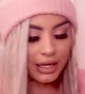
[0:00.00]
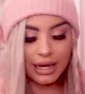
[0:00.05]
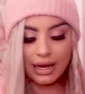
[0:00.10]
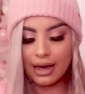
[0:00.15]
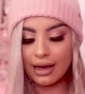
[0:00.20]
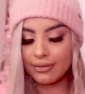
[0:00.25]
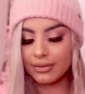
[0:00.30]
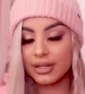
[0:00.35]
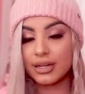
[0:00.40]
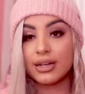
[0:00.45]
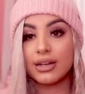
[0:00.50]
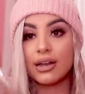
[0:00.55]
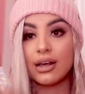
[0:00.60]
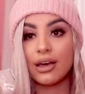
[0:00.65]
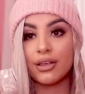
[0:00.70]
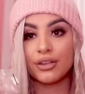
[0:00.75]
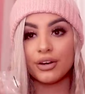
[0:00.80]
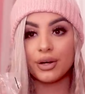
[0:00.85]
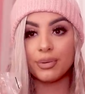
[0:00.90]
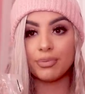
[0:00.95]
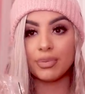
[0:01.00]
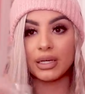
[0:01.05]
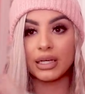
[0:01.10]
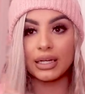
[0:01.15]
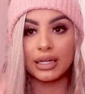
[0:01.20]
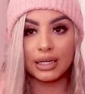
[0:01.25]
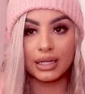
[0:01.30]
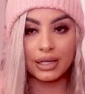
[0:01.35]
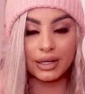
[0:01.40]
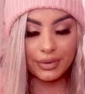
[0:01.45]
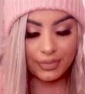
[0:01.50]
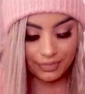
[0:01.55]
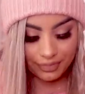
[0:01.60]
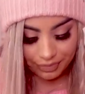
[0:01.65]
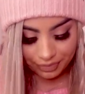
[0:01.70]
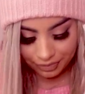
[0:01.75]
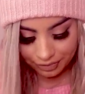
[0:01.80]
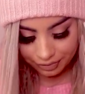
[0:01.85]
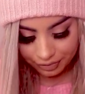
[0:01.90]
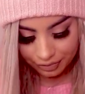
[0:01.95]
we have another beanie.
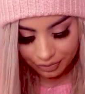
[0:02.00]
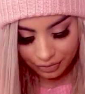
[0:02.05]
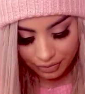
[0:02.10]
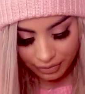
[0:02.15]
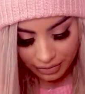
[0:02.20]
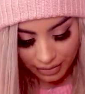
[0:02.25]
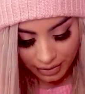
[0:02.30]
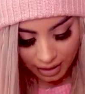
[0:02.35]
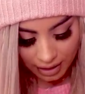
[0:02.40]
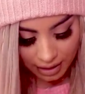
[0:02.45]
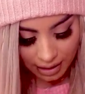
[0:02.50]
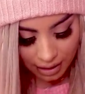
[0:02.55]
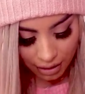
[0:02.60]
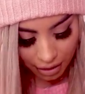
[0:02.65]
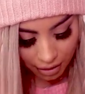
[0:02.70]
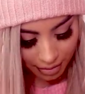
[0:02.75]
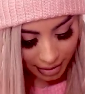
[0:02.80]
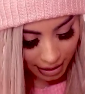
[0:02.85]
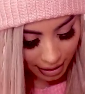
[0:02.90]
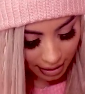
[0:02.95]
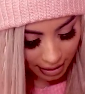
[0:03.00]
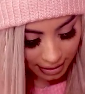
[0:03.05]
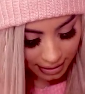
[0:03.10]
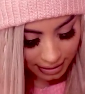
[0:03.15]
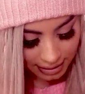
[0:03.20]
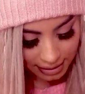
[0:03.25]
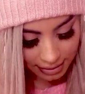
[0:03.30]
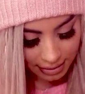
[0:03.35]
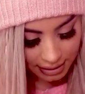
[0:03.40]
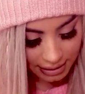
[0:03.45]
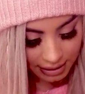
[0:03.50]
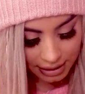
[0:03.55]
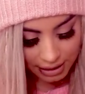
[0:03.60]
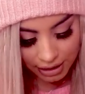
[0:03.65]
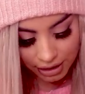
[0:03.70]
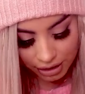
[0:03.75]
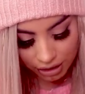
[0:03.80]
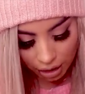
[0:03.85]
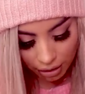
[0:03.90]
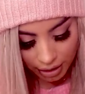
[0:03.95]
Oh my god, this one's
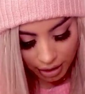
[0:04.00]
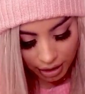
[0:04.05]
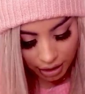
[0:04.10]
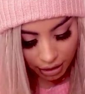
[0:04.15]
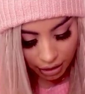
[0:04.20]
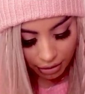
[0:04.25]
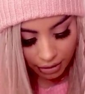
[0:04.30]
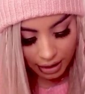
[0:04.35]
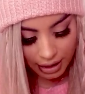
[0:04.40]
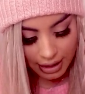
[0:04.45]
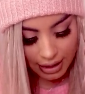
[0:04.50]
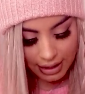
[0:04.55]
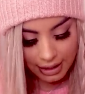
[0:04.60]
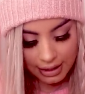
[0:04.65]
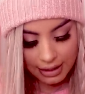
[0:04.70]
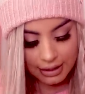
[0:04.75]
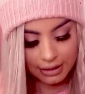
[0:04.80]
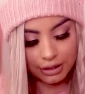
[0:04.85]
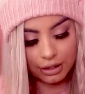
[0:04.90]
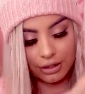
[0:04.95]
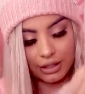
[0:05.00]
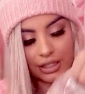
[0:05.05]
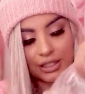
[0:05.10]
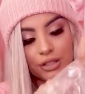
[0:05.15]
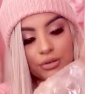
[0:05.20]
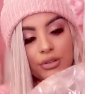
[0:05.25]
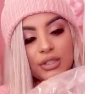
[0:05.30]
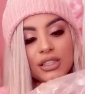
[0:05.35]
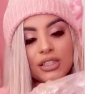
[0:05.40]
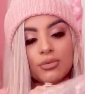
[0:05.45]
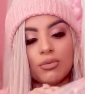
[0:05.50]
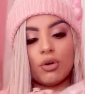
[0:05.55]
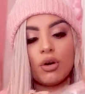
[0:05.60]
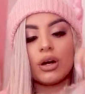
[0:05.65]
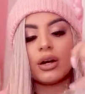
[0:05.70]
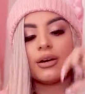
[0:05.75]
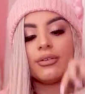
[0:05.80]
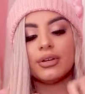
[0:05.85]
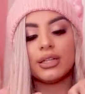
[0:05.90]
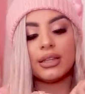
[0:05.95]
so cute. So this one's
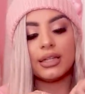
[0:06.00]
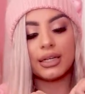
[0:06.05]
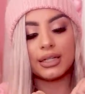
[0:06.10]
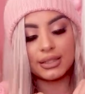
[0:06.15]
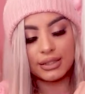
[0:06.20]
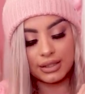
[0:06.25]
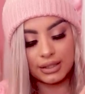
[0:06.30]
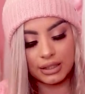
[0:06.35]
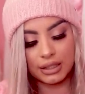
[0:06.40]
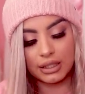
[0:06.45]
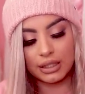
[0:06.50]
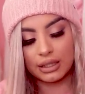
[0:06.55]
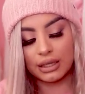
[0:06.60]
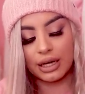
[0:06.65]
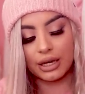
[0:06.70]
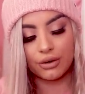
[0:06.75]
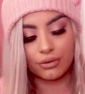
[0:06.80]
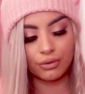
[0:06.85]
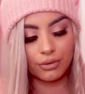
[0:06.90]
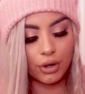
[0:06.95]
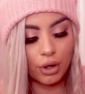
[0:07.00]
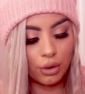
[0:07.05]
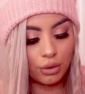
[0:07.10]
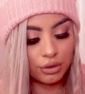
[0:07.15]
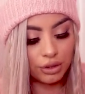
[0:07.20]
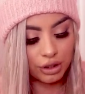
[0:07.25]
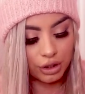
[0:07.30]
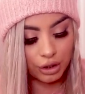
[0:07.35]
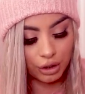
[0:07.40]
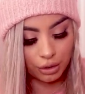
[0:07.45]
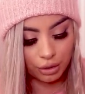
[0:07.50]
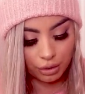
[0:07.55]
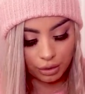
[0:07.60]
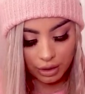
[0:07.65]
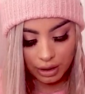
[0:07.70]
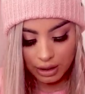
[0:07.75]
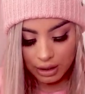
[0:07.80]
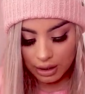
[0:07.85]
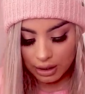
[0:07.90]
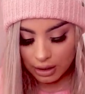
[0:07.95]
more of a dusty, like rose
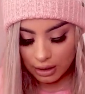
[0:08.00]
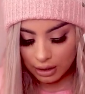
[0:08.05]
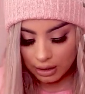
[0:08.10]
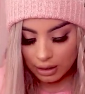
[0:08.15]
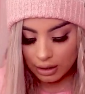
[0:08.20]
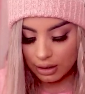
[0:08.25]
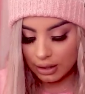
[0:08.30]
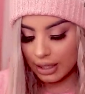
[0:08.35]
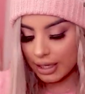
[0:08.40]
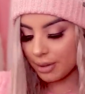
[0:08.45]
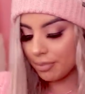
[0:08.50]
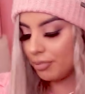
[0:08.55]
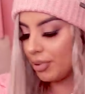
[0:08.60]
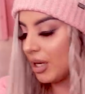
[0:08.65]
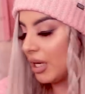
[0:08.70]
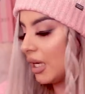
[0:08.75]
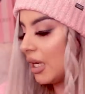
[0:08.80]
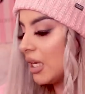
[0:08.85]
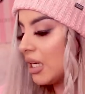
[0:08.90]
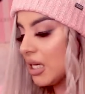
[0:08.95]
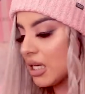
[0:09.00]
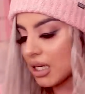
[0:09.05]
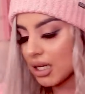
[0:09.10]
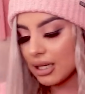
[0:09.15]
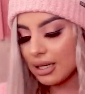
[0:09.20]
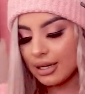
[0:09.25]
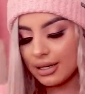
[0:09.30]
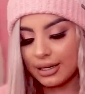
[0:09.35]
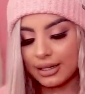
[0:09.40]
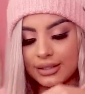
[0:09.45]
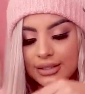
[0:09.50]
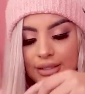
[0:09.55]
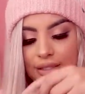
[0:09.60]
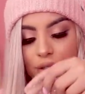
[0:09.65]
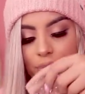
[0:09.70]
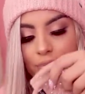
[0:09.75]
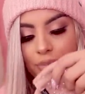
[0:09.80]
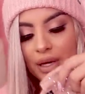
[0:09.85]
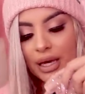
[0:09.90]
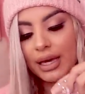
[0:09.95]
nude, like pink. It's
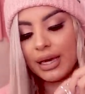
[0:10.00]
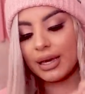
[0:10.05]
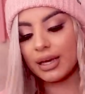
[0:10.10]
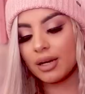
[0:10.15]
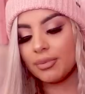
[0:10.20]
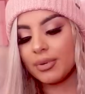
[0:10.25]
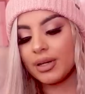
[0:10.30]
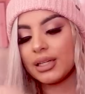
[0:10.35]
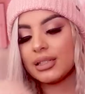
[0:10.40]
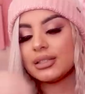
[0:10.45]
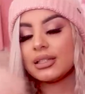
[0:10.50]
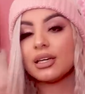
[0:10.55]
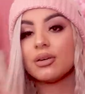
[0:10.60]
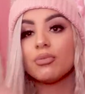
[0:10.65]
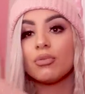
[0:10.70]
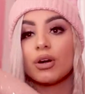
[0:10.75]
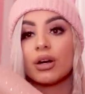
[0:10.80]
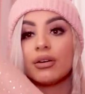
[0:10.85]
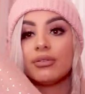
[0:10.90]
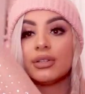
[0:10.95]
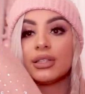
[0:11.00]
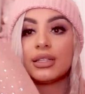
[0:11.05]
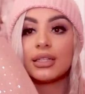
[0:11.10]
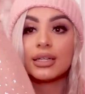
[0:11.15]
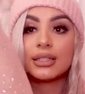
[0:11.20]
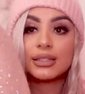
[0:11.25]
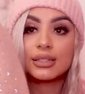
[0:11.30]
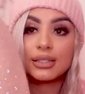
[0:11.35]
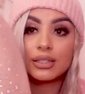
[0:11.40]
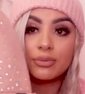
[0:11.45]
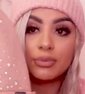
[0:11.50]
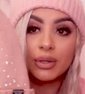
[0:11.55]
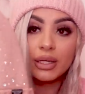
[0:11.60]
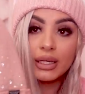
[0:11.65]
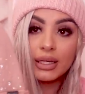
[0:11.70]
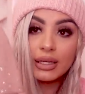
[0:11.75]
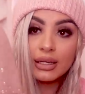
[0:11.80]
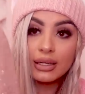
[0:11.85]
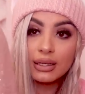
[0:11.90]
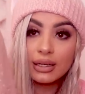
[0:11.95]
still pink, but it's like more of a dusty
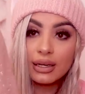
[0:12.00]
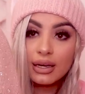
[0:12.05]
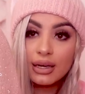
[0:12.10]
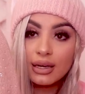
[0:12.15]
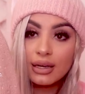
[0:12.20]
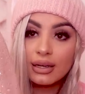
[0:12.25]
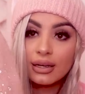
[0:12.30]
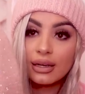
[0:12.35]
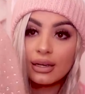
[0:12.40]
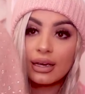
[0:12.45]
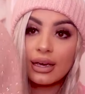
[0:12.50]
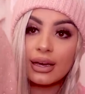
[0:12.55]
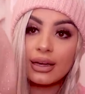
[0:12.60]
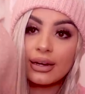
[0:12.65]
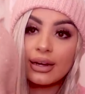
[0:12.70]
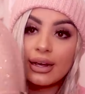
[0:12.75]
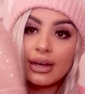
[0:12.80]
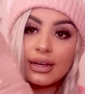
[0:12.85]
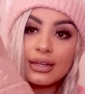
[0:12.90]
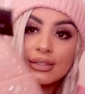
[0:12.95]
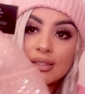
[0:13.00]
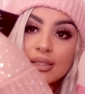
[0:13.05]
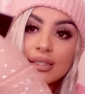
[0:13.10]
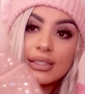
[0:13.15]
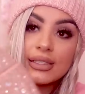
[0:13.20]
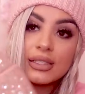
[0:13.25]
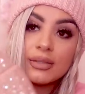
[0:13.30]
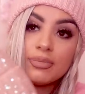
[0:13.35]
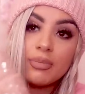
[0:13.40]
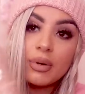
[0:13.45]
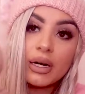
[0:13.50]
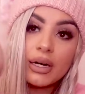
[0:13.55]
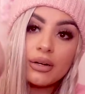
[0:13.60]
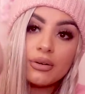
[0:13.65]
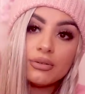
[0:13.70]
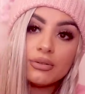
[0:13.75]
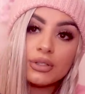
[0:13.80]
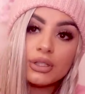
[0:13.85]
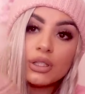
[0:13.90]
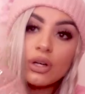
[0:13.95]
pink. And it has these
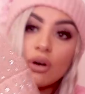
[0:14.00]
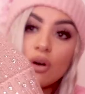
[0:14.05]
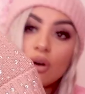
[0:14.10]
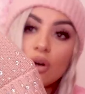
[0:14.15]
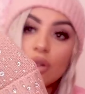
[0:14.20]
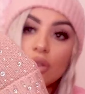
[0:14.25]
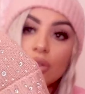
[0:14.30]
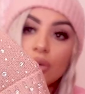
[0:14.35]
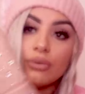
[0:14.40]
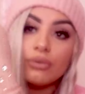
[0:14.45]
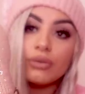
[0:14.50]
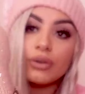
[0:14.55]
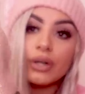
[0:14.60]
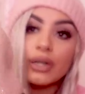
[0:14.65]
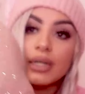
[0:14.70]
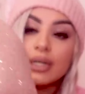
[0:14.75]
sparkles all over